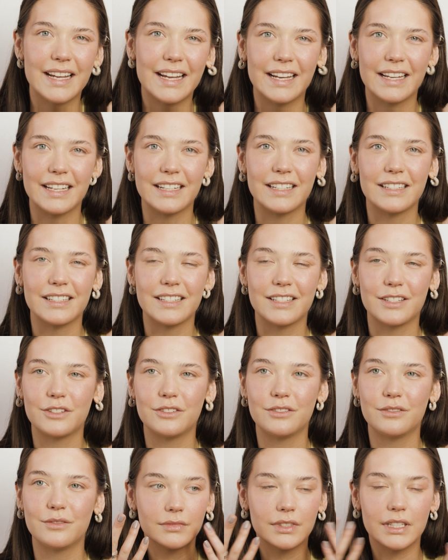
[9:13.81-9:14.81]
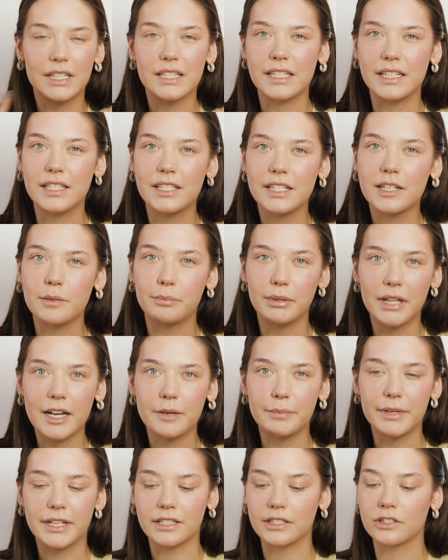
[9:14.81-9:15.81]
and it's easy to
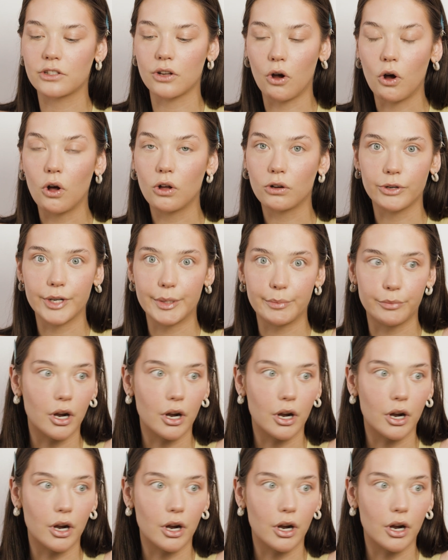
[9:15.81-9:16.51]
blend because it's all cream